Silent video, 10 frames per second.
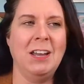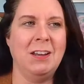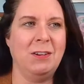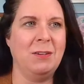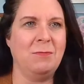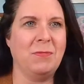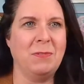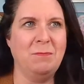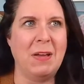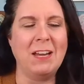It
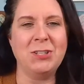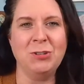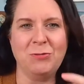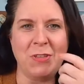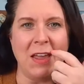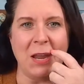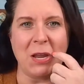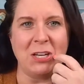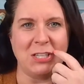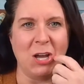makes you
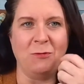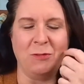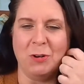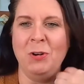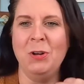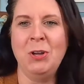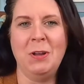think it's helpful.